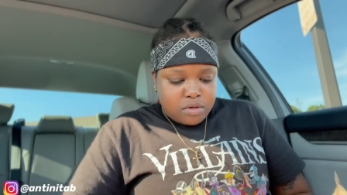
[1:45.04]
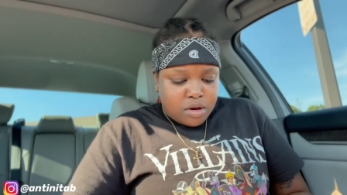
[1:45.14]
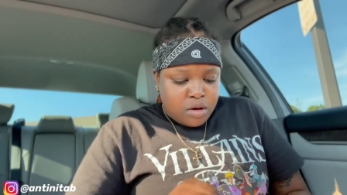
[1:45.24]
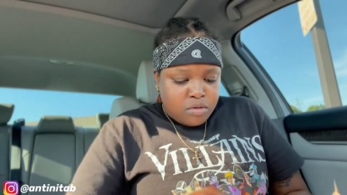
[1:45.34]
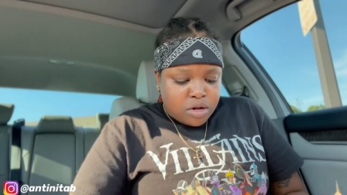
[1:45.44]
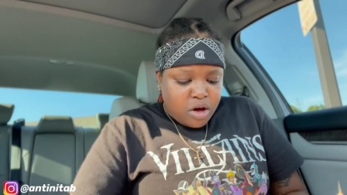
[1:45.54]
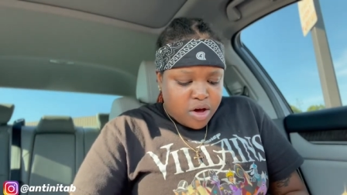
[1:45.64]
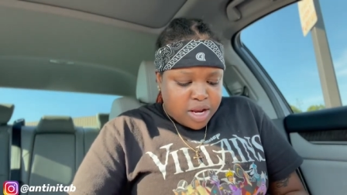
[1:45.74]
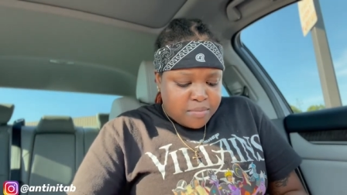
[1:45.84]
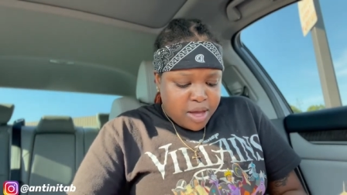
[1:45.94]
Oh Lord,
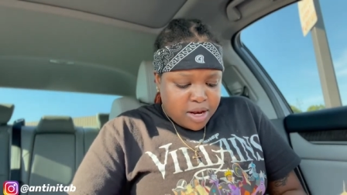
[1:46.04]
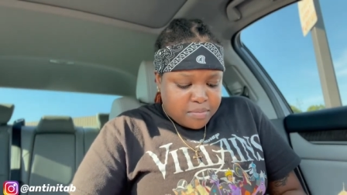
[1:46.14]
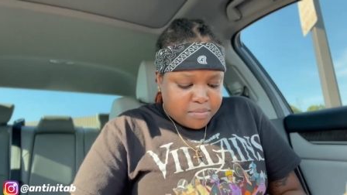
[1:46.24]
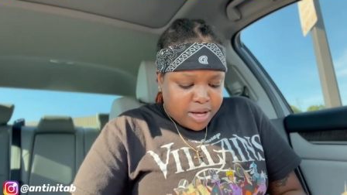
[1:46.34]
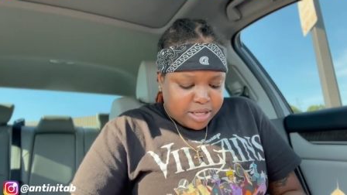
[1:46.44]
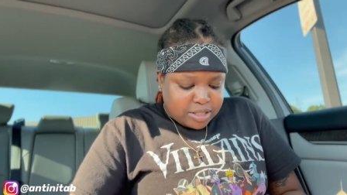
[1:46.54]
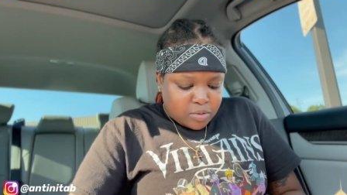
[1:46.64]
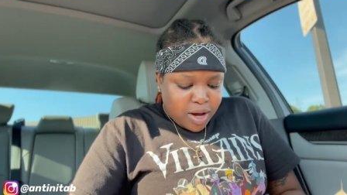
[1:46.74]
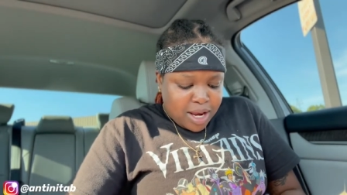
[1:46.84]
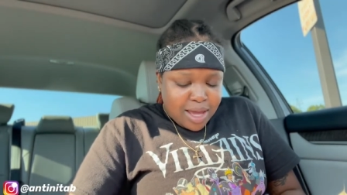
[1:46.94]
they made it messy.
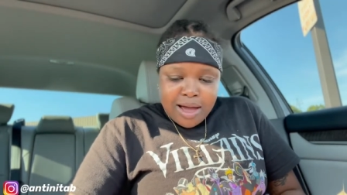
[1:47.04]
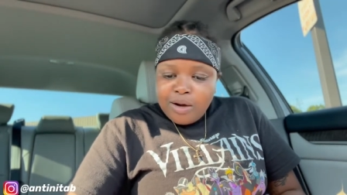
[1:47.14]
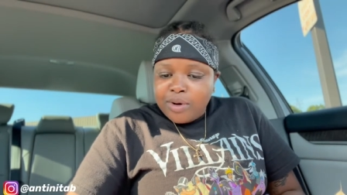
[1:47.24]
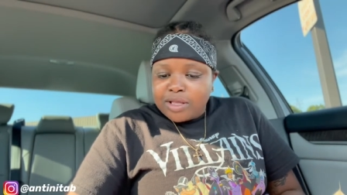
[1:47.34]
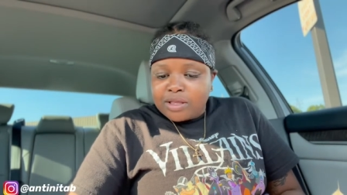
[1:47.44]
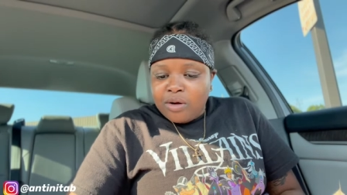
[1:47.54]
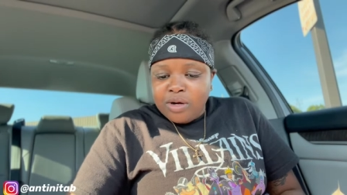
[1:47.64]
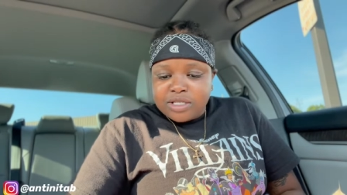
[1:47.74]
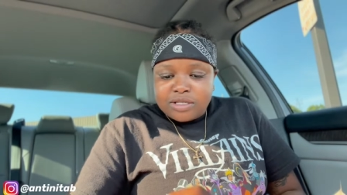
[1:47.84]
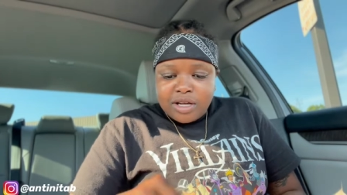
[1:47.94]
Why they always
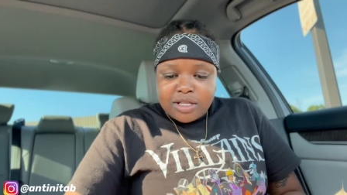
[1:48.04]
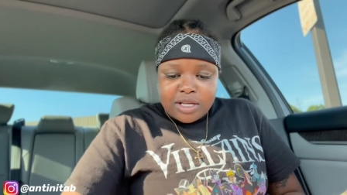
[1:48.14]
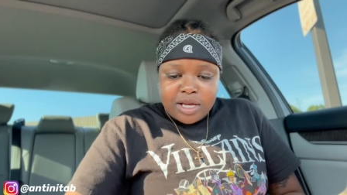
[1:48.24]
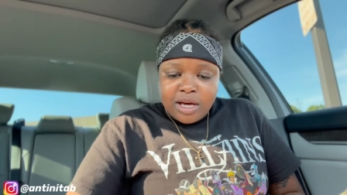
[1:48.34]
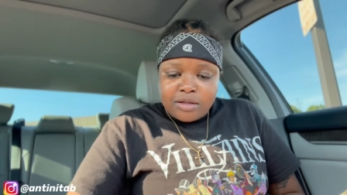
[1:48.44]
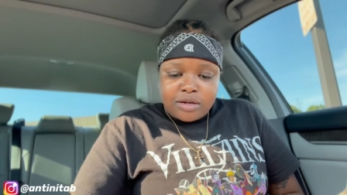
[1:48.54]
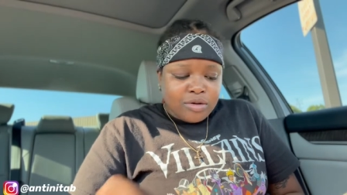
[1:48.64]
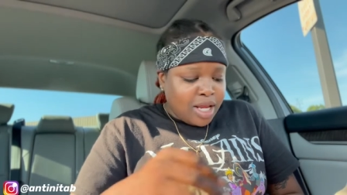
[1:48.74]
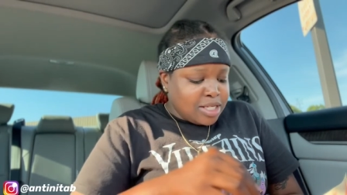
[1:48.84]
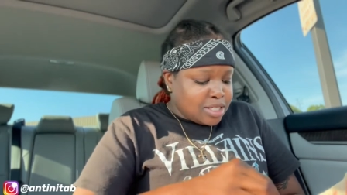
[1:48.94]
throwing stuff together?
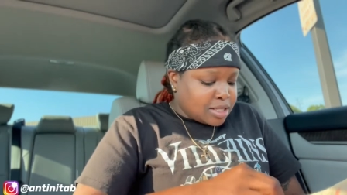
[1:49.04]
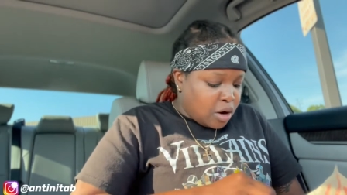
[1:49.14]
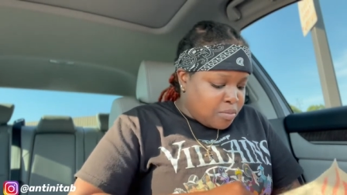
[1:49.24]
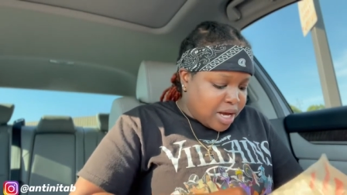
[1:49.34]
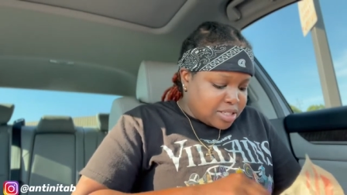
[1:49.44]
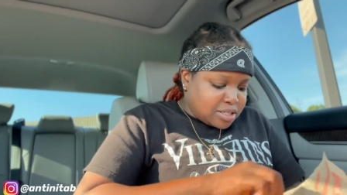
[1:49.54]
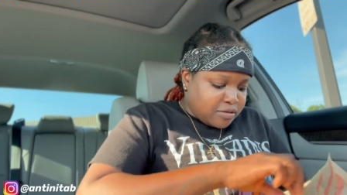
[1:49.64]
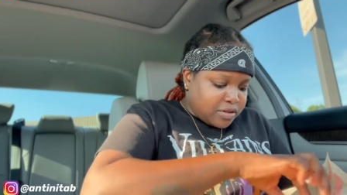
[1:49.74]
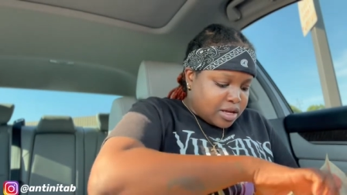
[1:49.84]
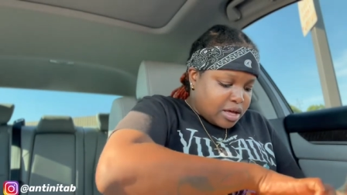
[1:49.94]
Do they just throw my
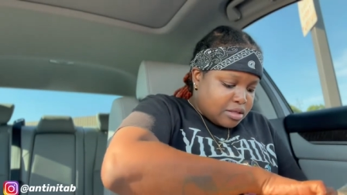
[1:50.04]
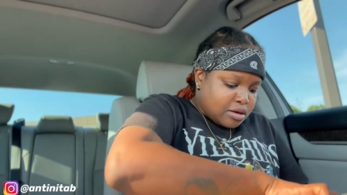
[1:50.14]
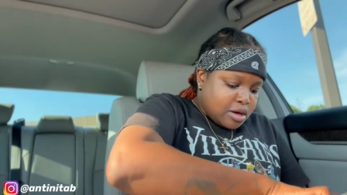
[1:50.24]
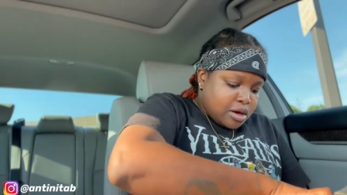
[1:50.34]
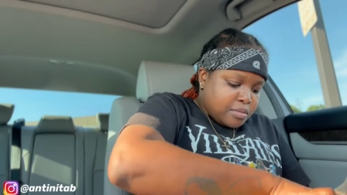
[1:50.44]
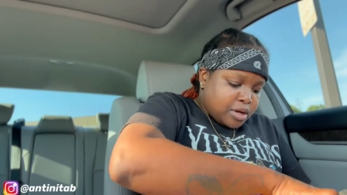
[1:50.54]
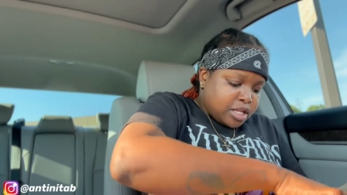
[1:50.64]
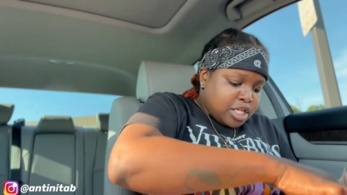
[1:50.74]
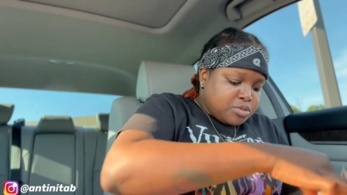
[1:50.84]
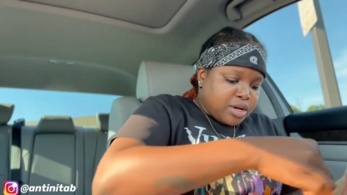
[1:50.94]
stuff together? But
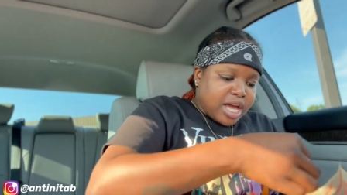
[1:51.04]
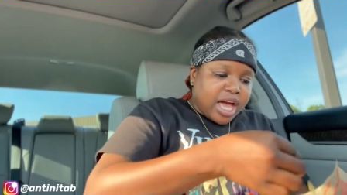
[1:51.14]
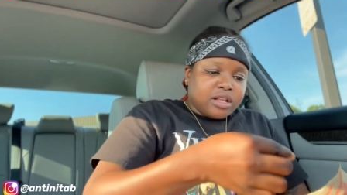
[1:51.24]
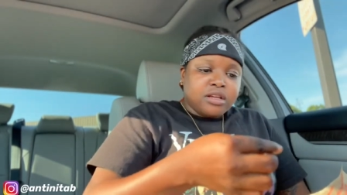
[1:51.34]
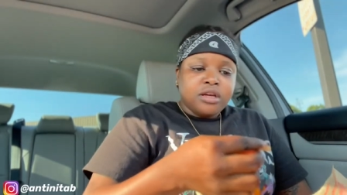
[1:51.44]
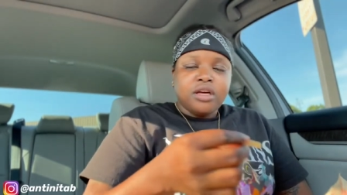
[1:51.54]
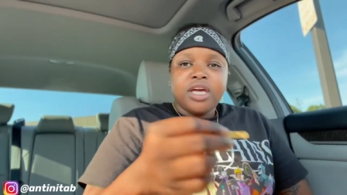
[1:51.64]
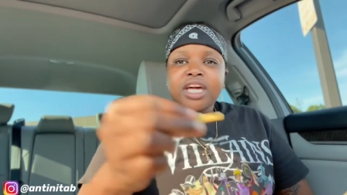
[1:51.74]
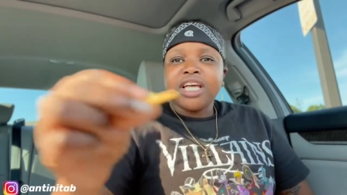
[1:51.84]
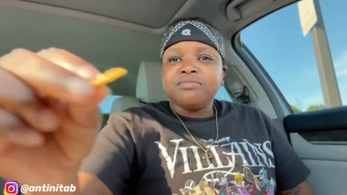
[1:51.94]
this one got
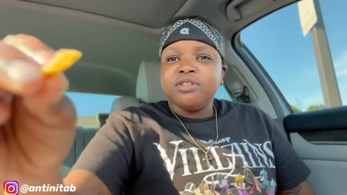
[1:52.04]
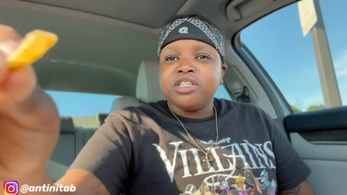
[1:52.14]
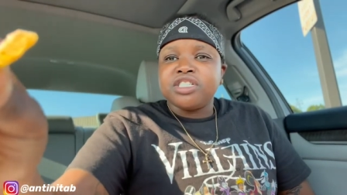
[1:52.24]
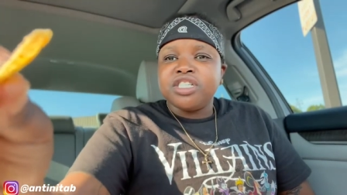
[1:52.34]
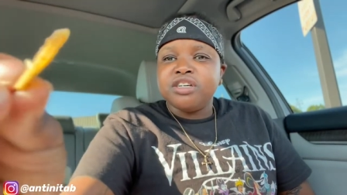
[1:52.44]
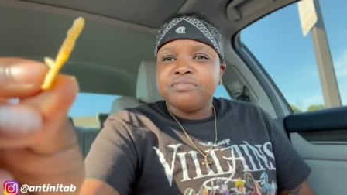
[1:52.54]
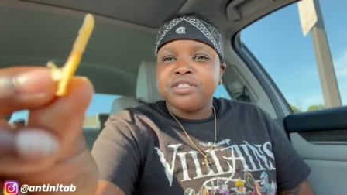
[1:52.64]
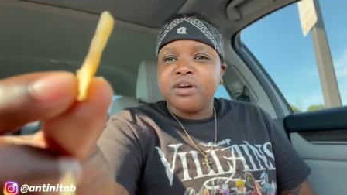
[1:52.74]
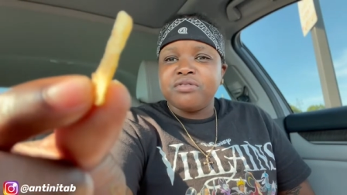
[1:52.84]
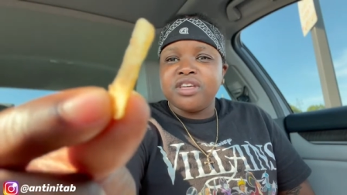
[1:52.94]
they got some little chips
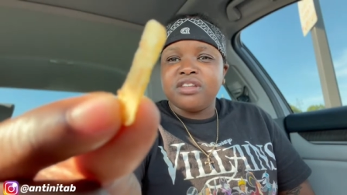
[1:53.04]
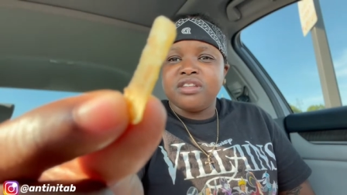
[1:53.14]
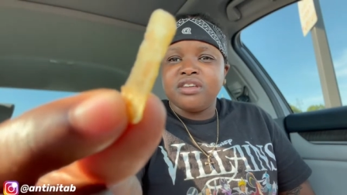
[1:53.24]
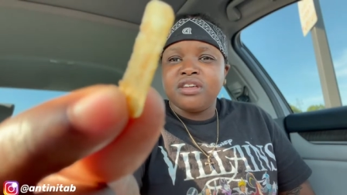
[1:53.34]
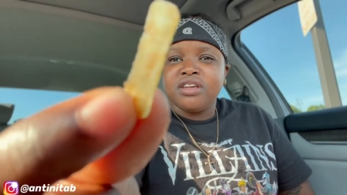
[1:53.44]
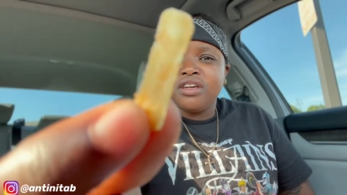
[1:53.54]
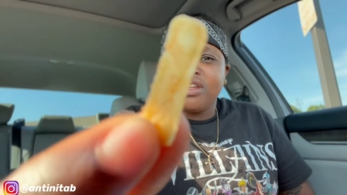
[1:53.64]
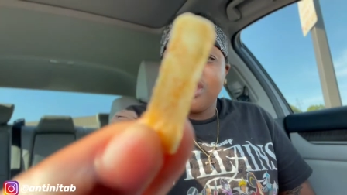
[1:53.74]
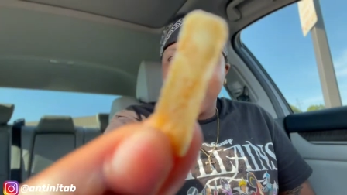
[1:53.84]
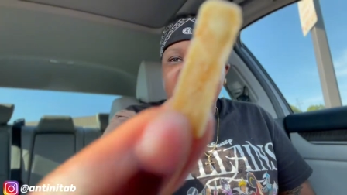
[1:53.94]
on it,
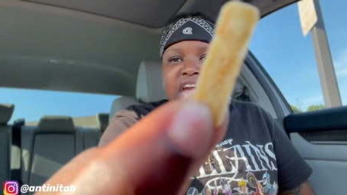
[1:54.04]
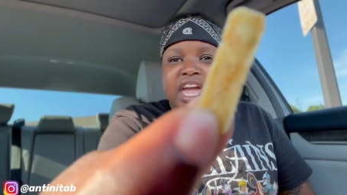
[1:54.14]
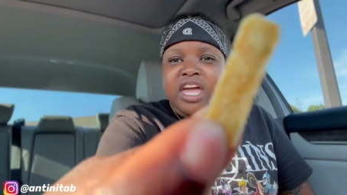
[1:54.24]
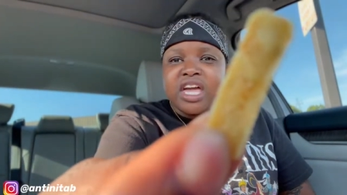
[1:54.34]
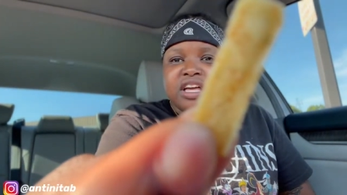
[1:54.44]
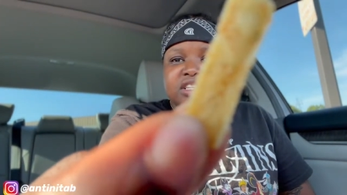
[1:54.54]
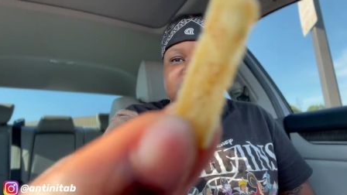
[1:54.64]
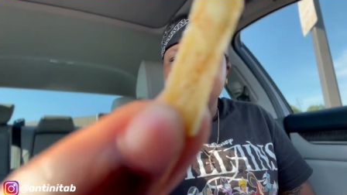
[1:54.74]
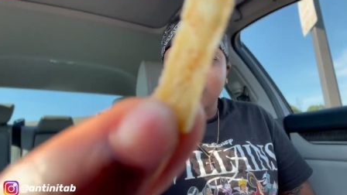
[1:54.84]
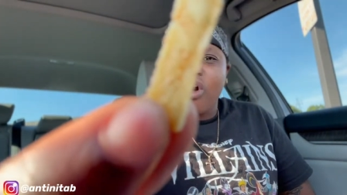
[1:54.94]
like
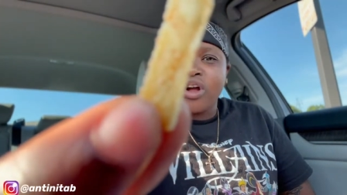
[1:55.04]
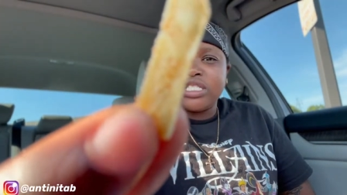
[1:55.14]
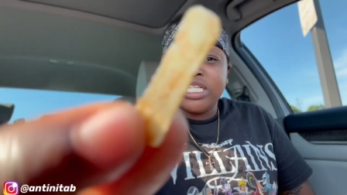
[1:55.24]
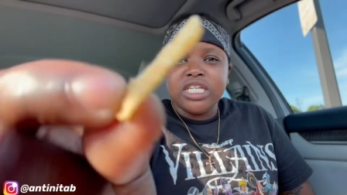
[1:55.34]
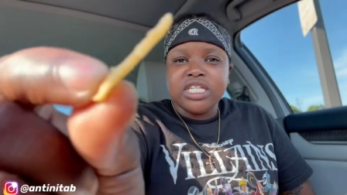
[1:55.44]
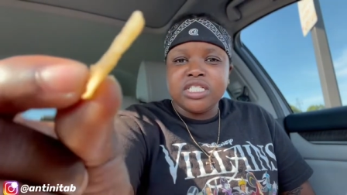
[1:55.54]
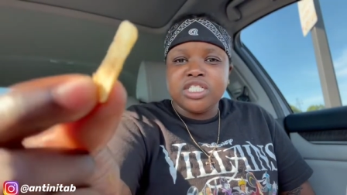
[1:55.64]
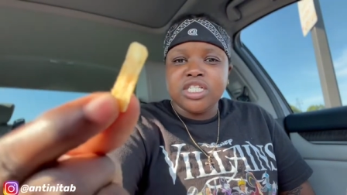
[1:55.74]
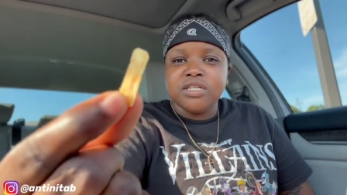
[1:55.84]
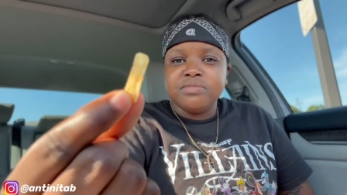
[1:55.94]
some tortilla
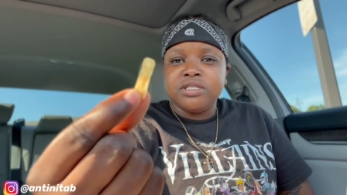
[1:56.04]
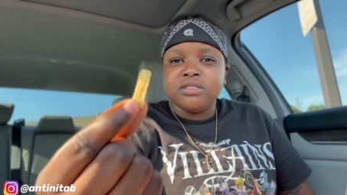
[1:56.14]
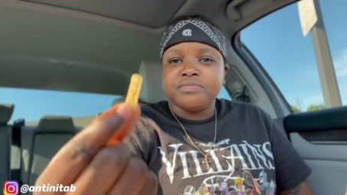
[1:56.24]
chips.